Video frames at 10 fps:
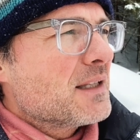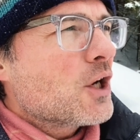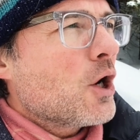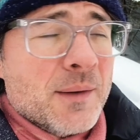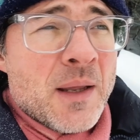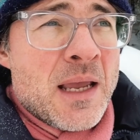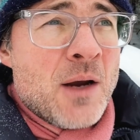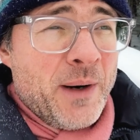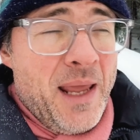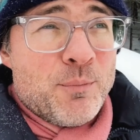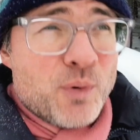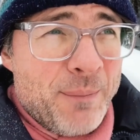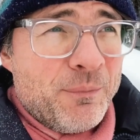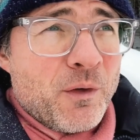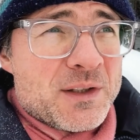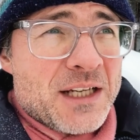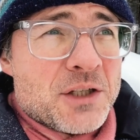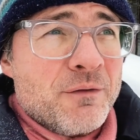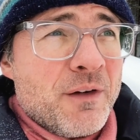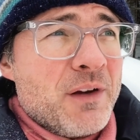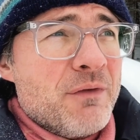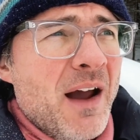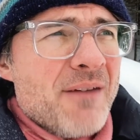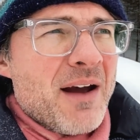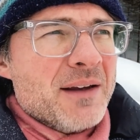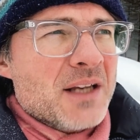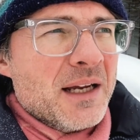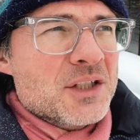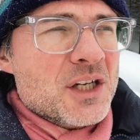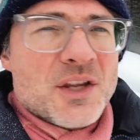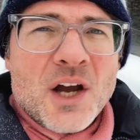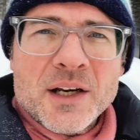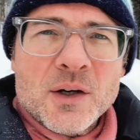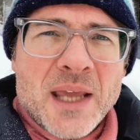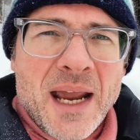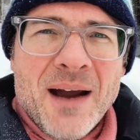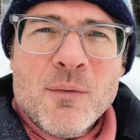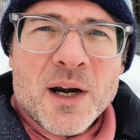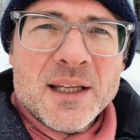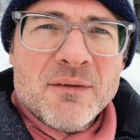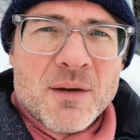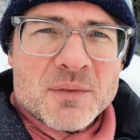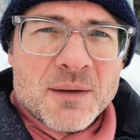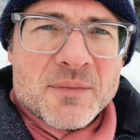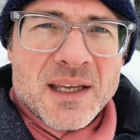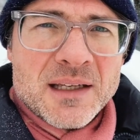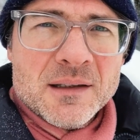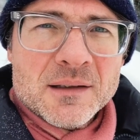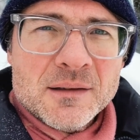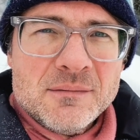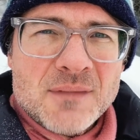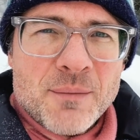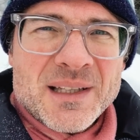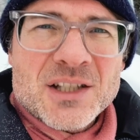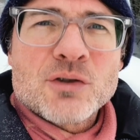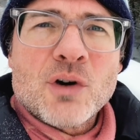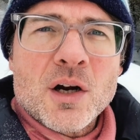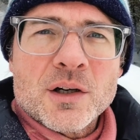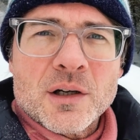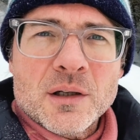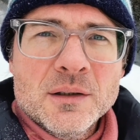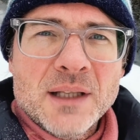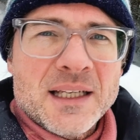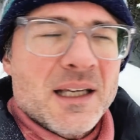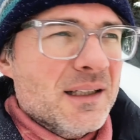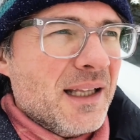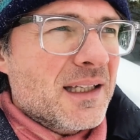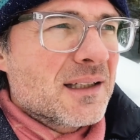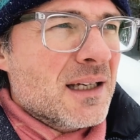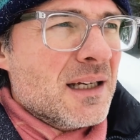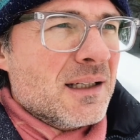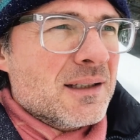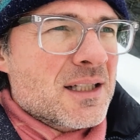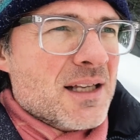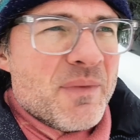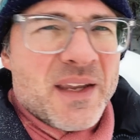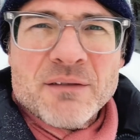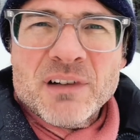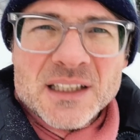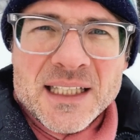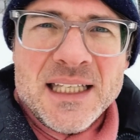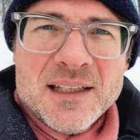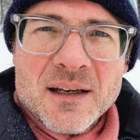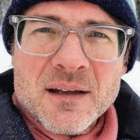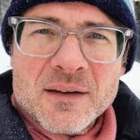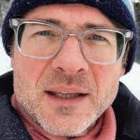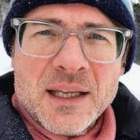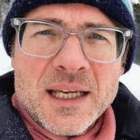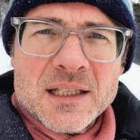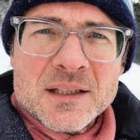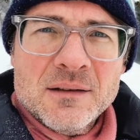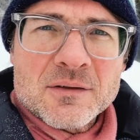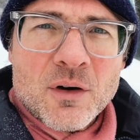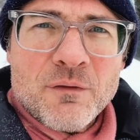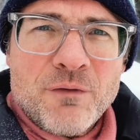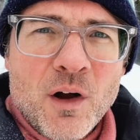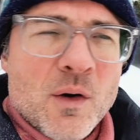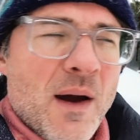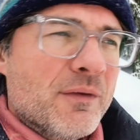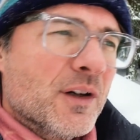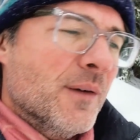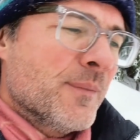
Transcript: so when I prepped for session 55, I just thought, okay, I want to give them something a bit stronger, like something of a lead that they can sort of follow after.